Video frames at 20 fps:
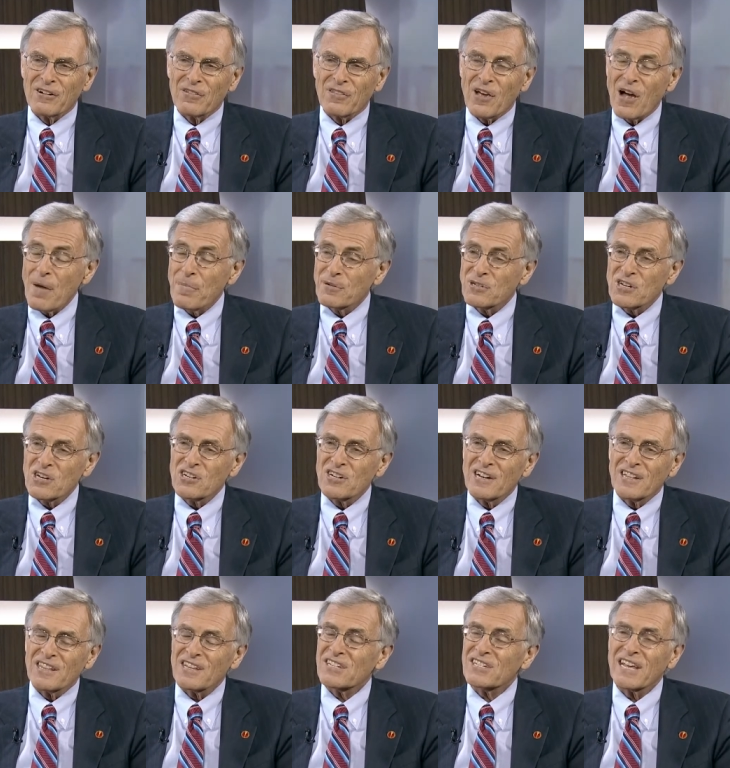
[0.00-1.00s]
of the opposition
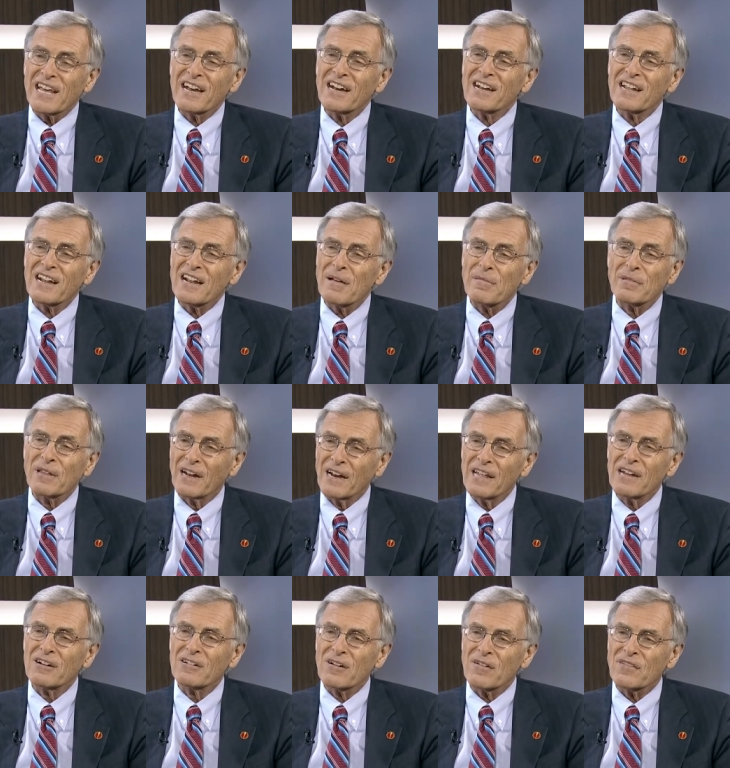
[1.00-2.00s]
in the Senate, and I'm the
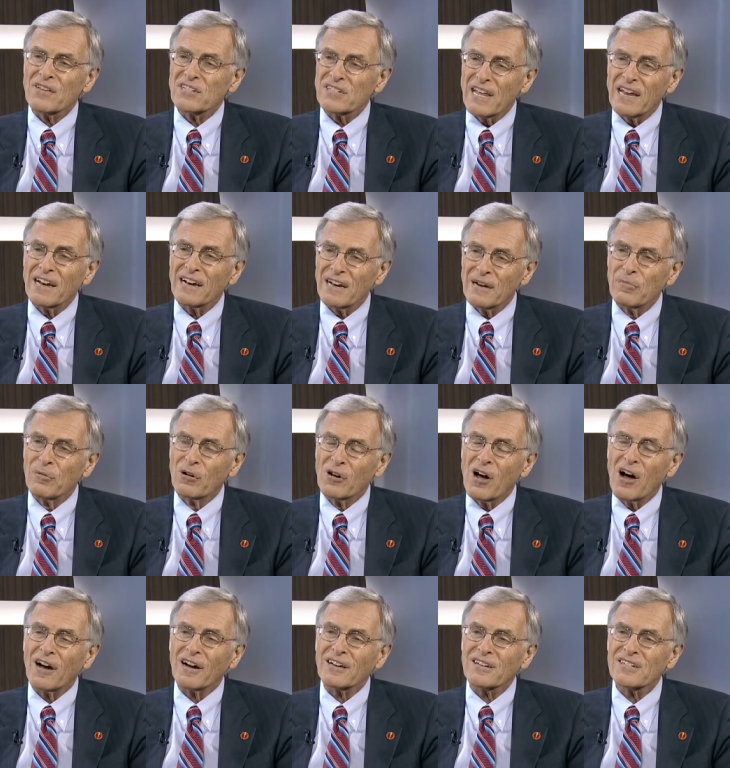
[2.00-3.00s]
leader of the Senate Liberal
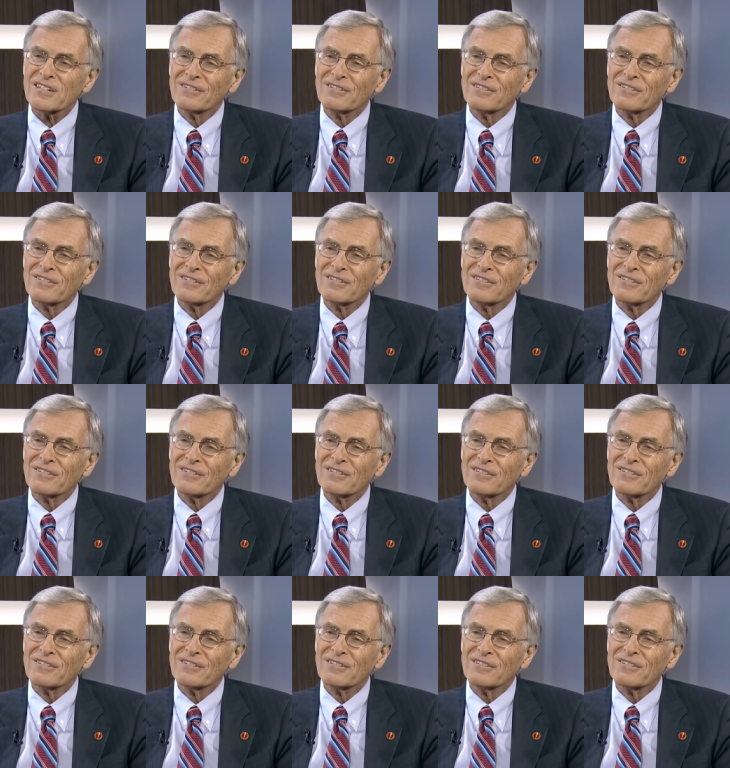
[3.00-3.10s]
Caucus.